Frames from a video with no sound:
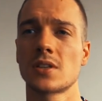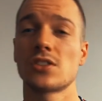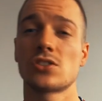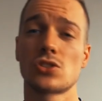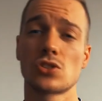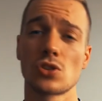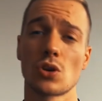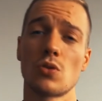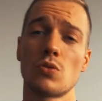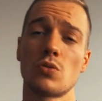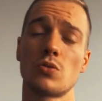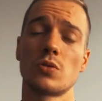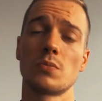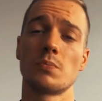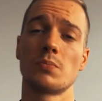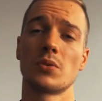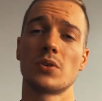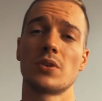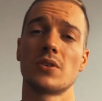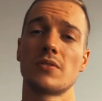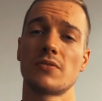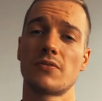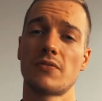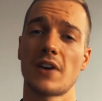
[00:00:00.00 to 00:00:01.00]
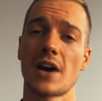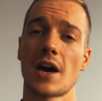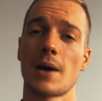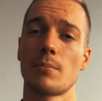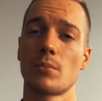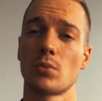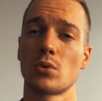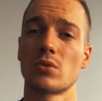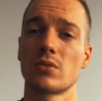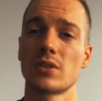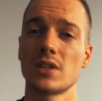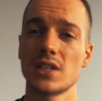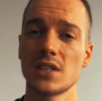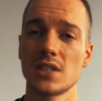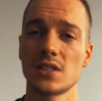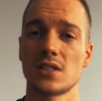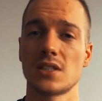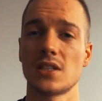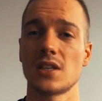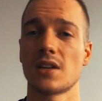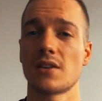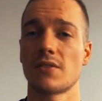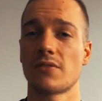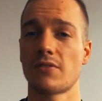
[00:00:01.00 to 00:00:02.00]
and so could burn fat more
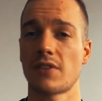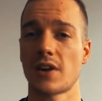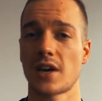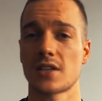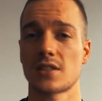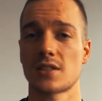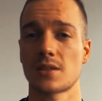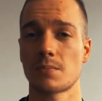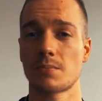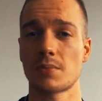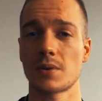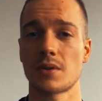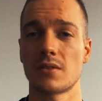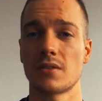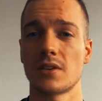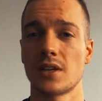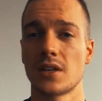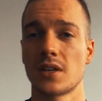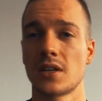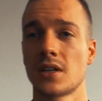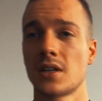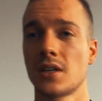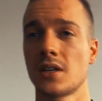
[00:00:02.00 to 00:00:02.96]
easy in a fasting period.